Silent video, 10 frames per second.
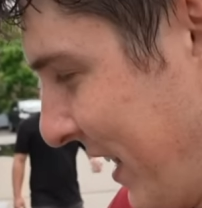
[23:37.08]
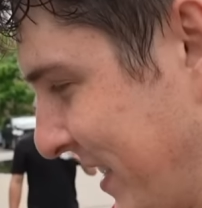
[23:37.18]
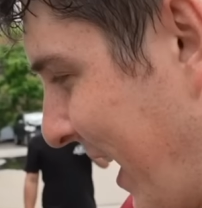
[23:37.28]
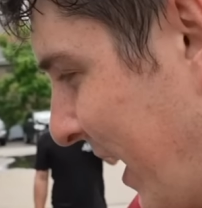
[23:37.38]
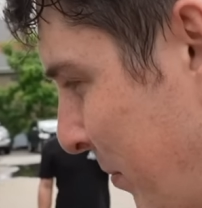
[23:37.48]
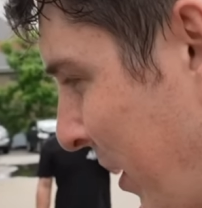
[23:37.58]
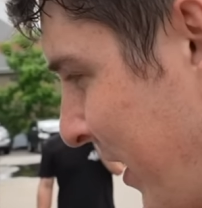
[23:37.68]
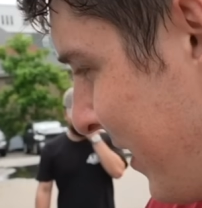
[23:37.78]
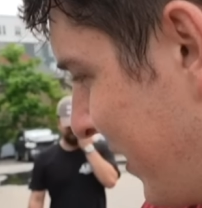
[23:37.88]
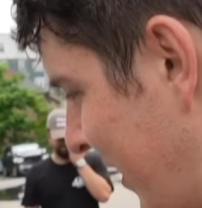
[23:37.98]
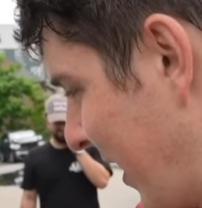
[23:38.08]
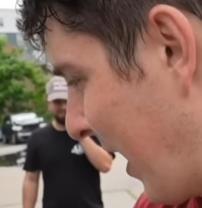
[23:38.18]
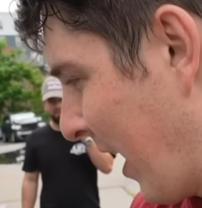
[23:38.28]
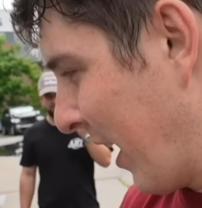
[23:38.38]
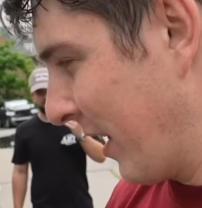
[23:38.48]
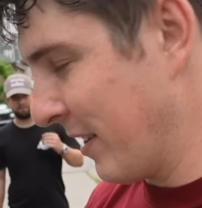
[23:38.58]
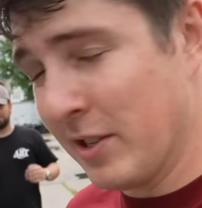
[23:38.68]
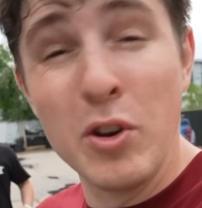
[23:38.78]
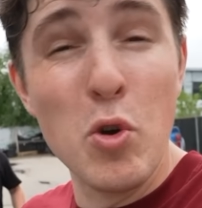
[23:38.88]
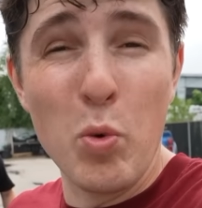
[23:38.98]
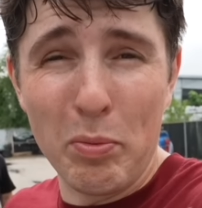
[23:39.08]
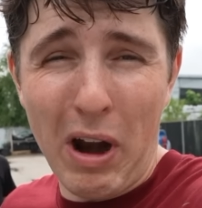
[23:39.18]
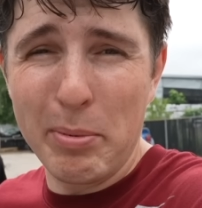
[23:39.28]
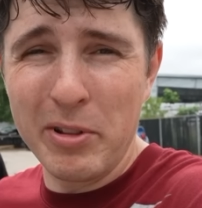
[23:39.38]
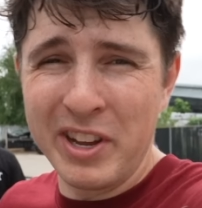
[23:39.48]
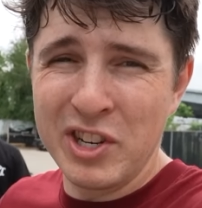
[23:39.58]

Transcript: it to anybody uh, who will properly